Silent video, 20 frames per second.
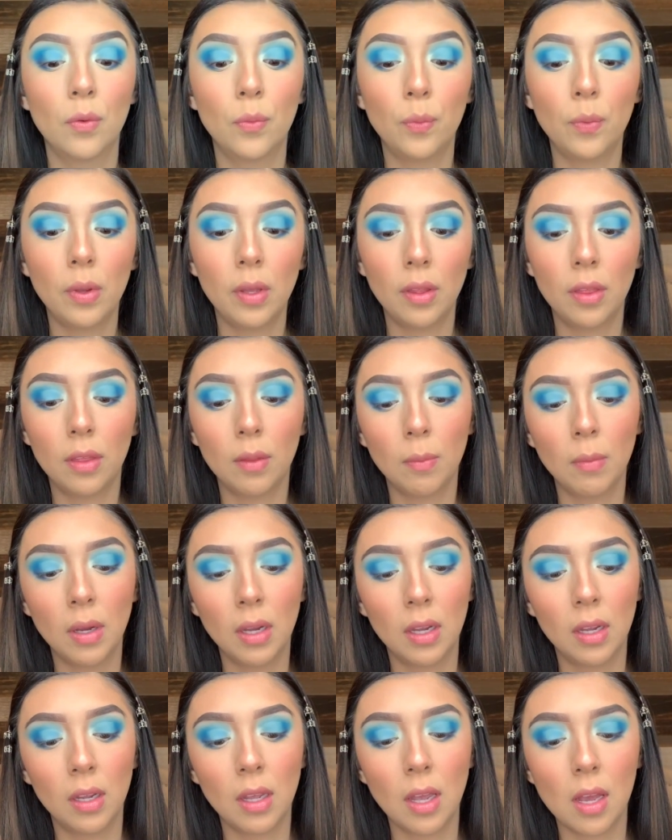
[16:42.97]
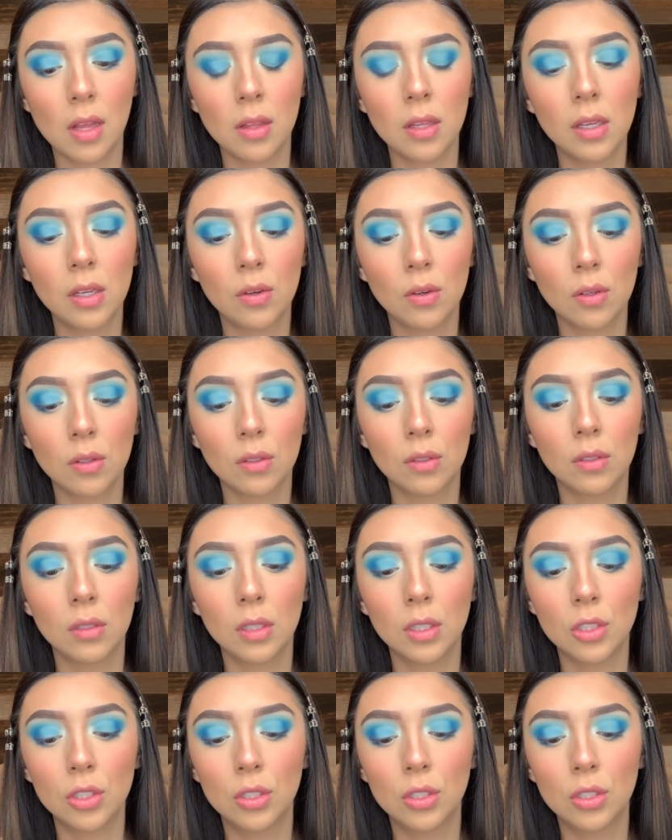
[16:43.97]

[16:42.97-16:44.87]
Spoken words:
with my LA Girl